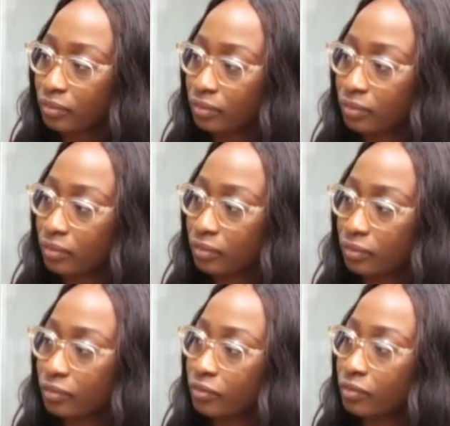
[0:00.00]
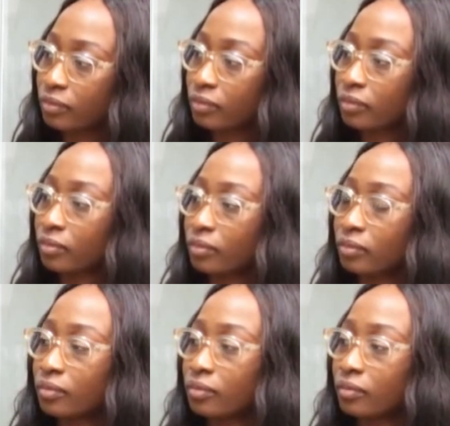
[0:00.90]

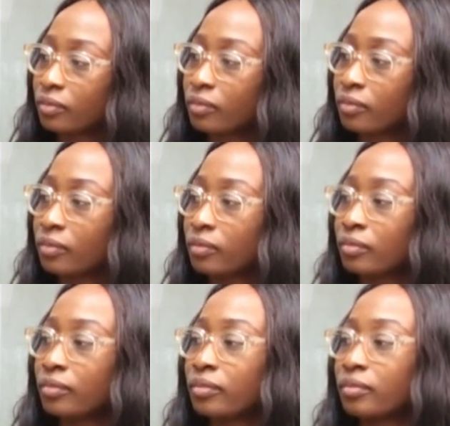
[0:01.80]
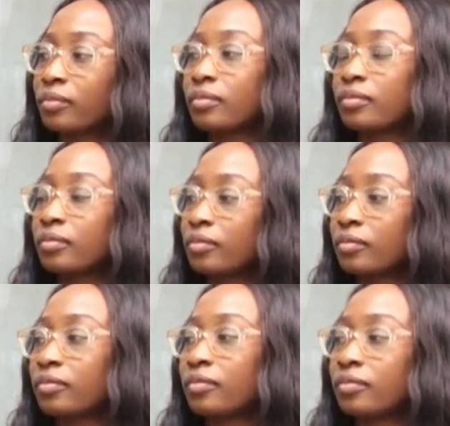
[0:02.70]

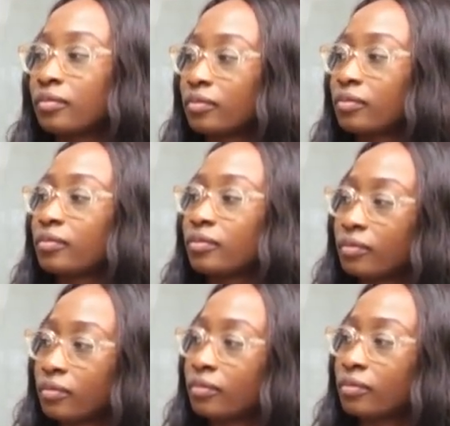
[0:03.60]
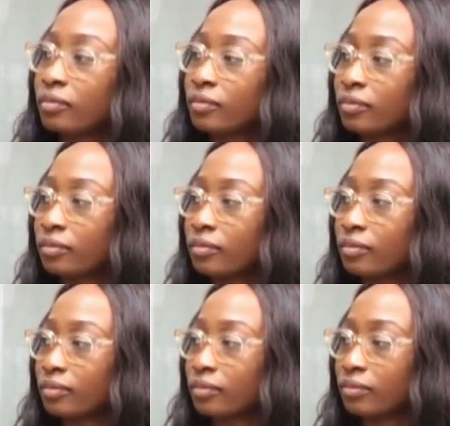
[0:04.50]
The person shown says nothing.